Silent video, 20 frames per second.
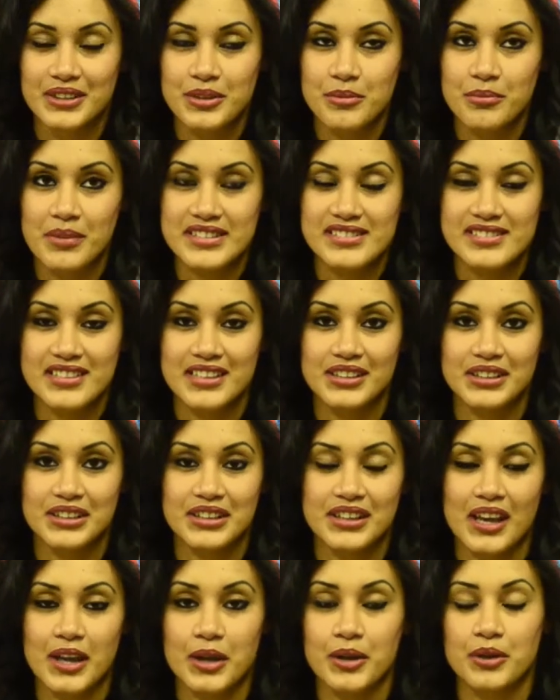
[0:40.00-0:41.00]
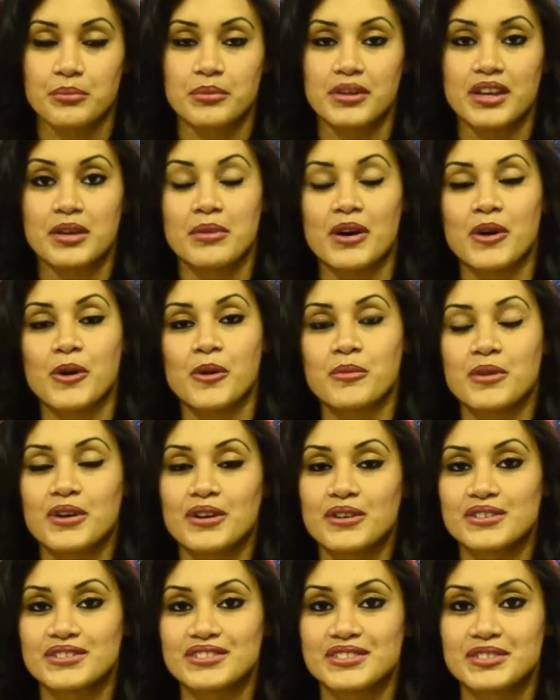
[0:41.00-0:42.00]
Basically, like, me and my
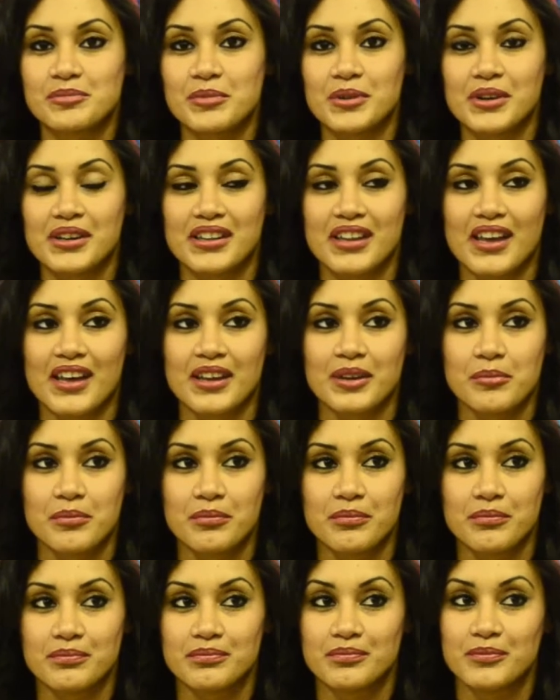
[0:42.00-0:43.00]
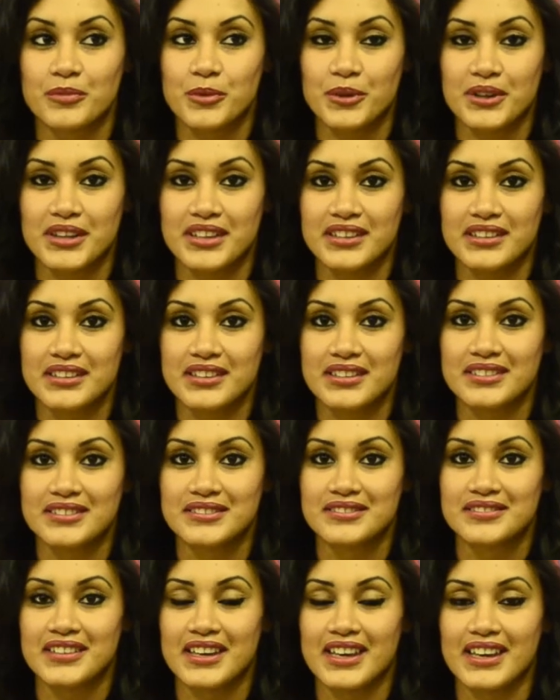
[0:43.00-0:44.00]
homegirls smoke a lot of weed,
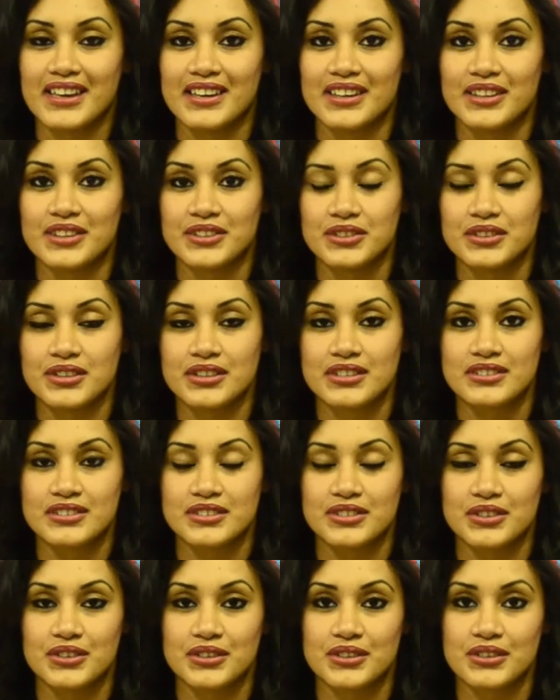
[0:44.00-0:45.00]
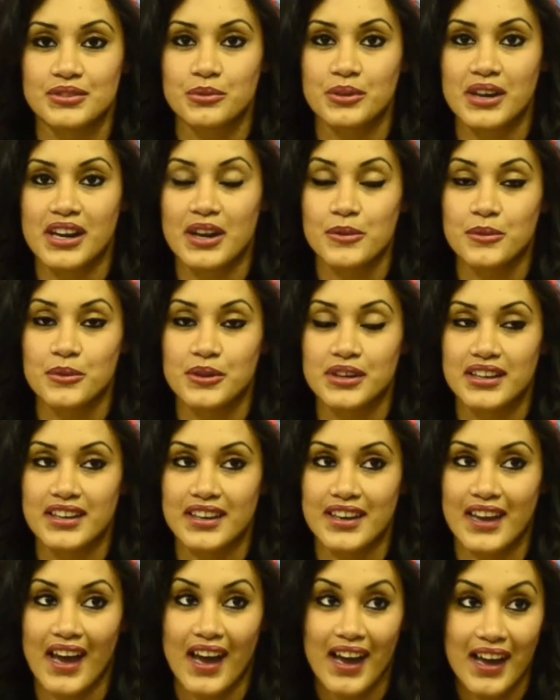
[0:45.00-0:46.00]
and when I would
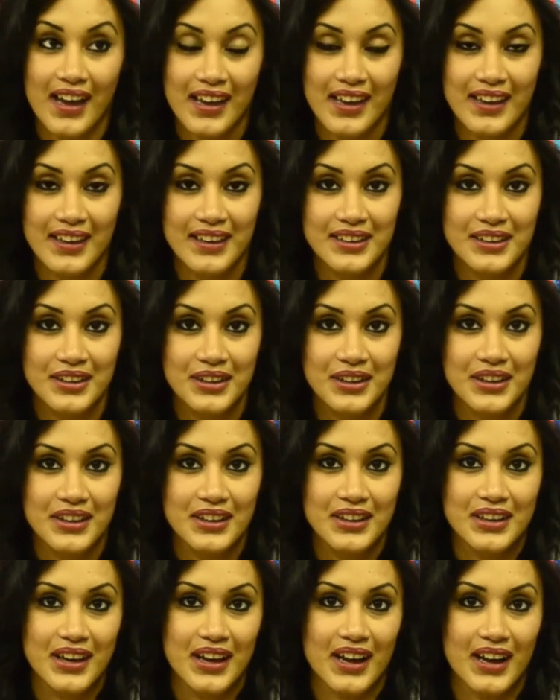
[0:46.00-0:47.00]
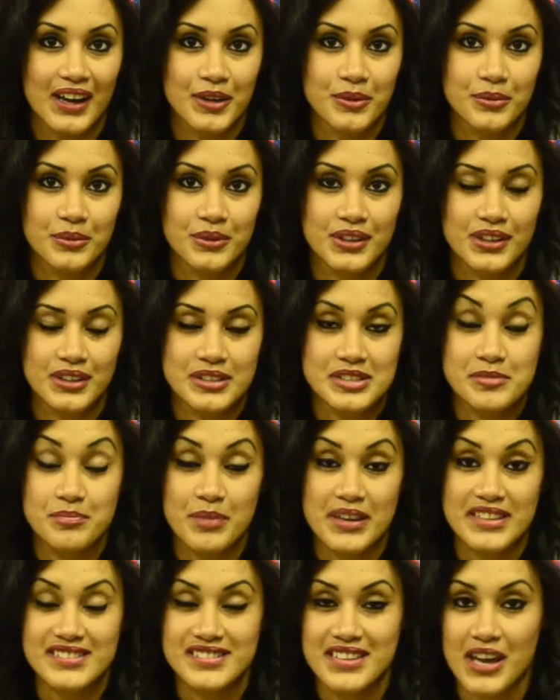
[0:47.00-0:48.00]
get high, I would
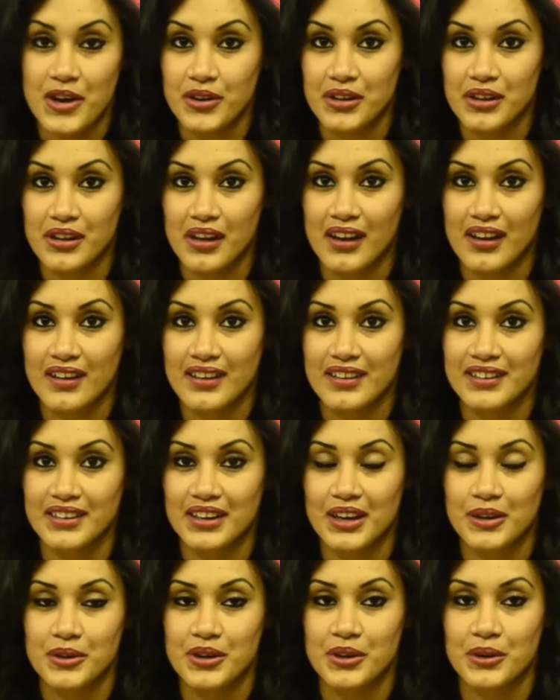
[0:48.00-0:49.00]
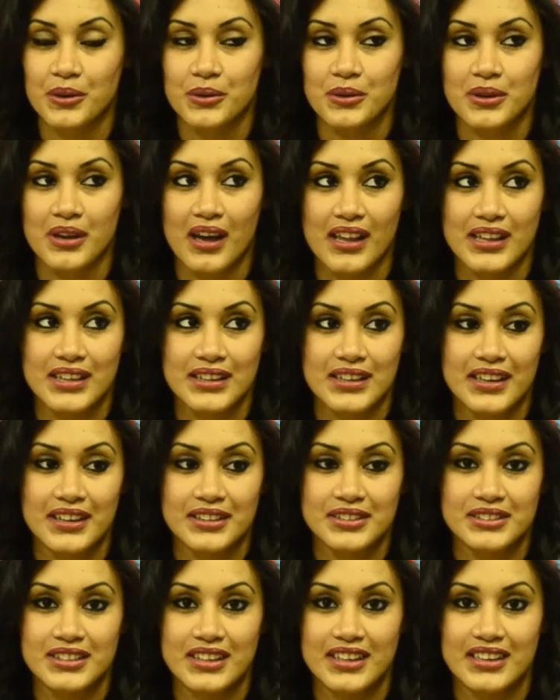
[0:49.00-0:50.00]
space out a lot and I would go to La La
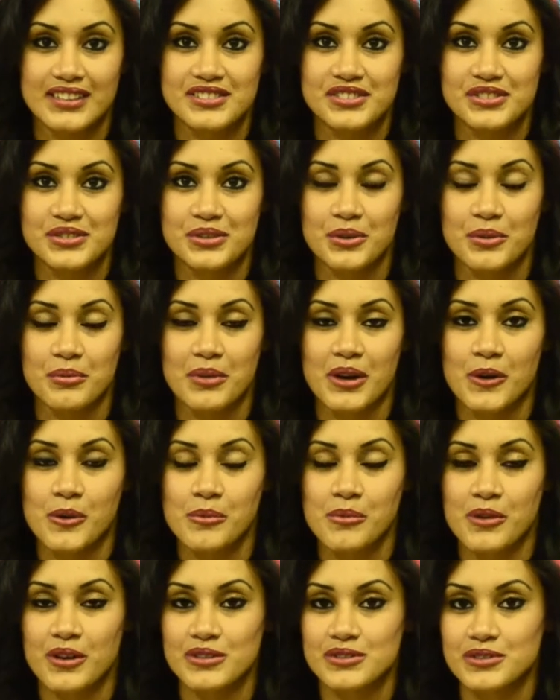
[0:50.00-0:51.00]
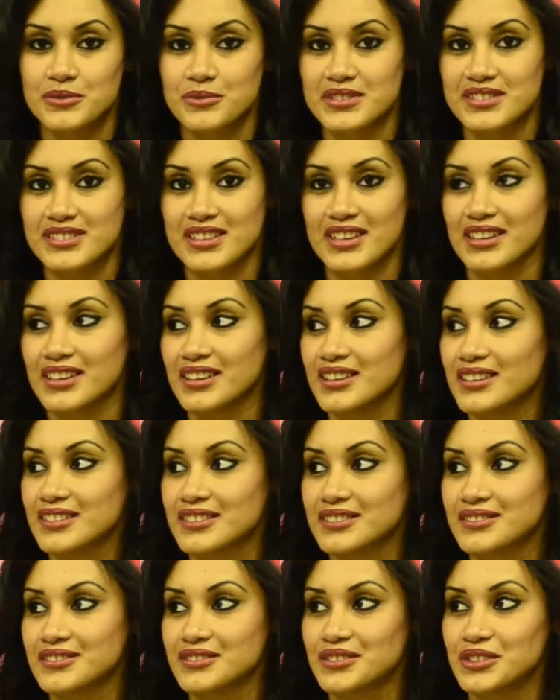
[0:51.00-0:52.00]
Land, and so my homegirls was like,
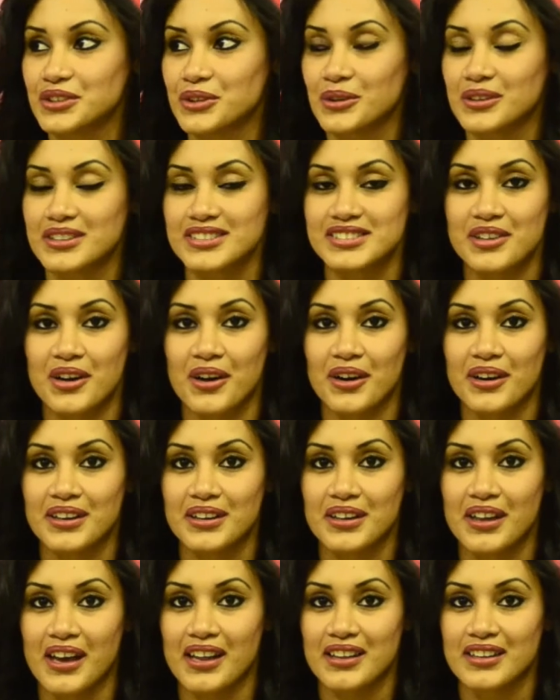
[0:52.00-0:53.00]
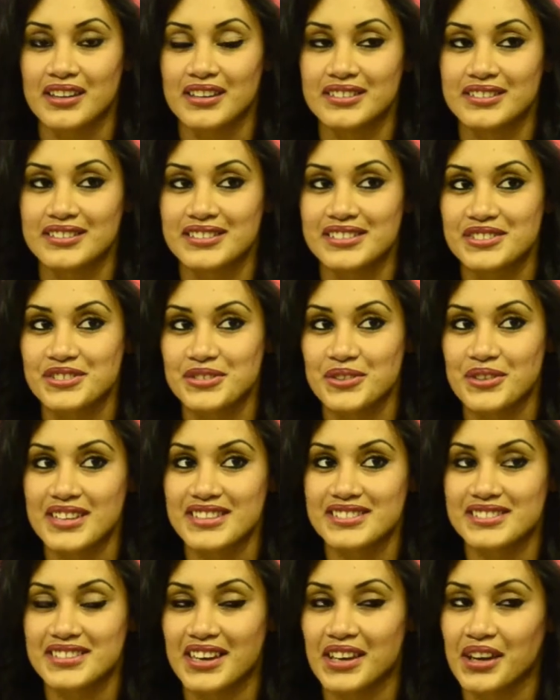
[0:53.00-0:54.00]
you know, let's call her Lala, and so
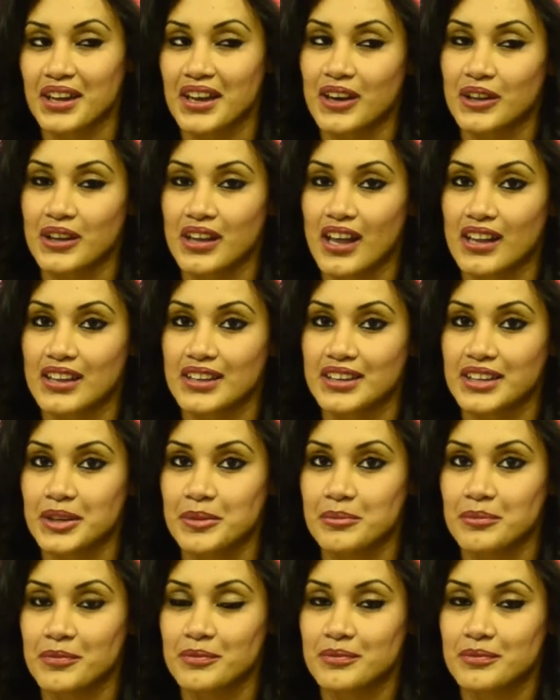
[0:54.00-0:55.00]
that's kind of how Lala came.